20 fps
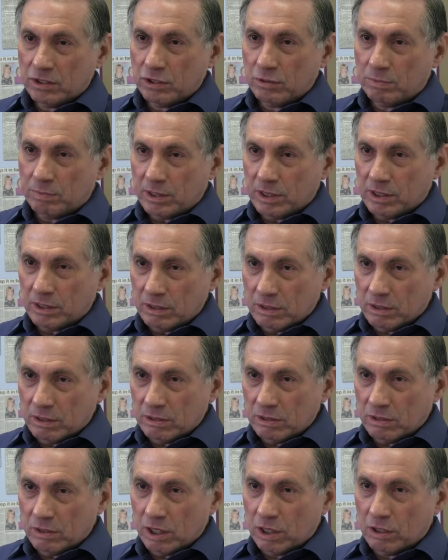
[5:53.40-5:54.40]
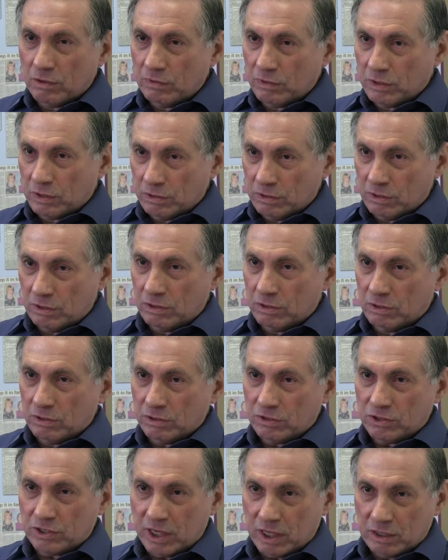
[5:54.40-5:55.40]
you pay over the
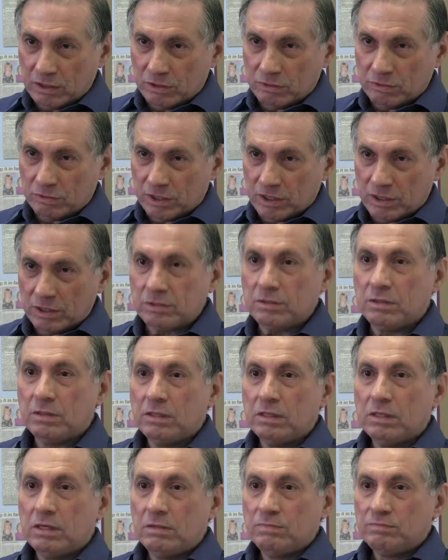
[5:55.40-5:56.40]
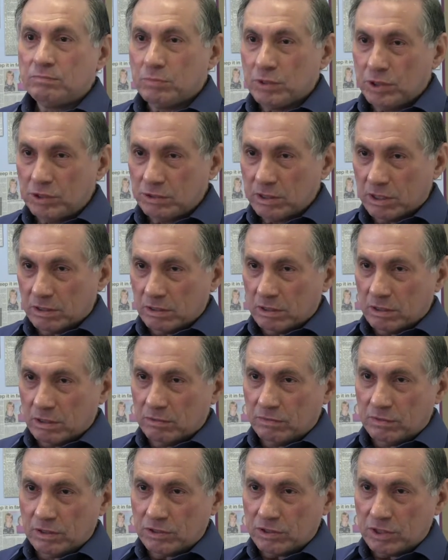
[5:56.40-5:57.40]
standard rate, but you get
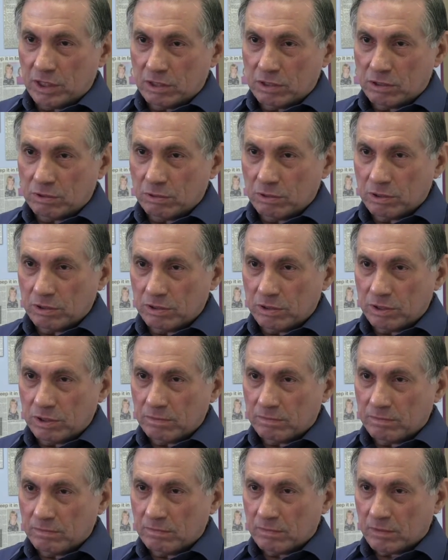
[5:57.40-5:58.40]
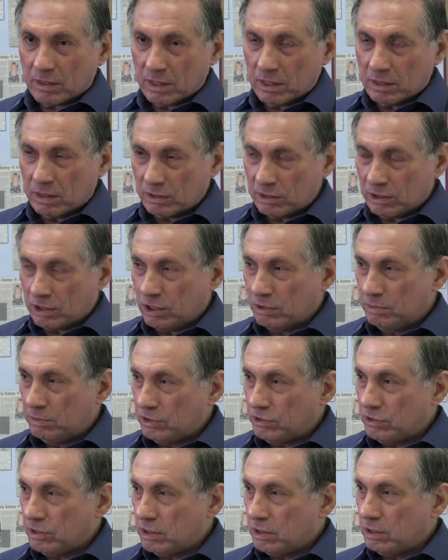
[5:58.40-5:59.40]
over the standard quality. And I think Home
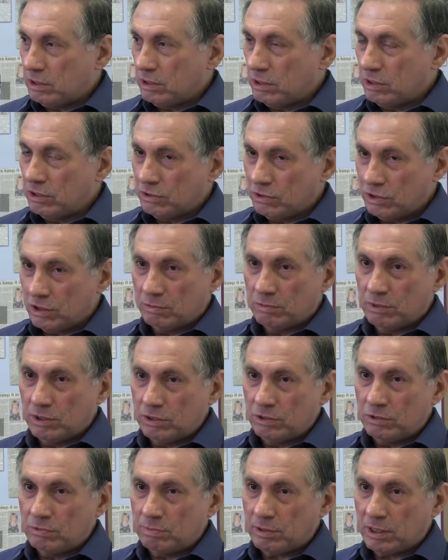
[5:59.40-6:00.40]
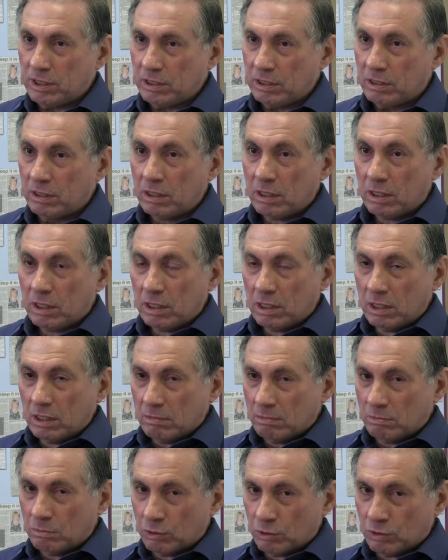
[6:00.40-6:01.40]
Instead is similar. You pay
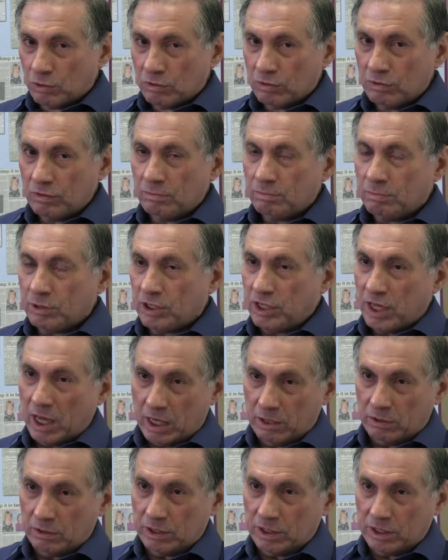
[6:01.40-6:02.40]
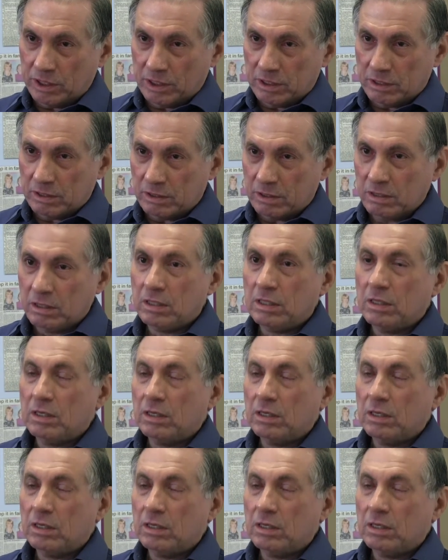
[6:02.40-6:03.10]
more per hour here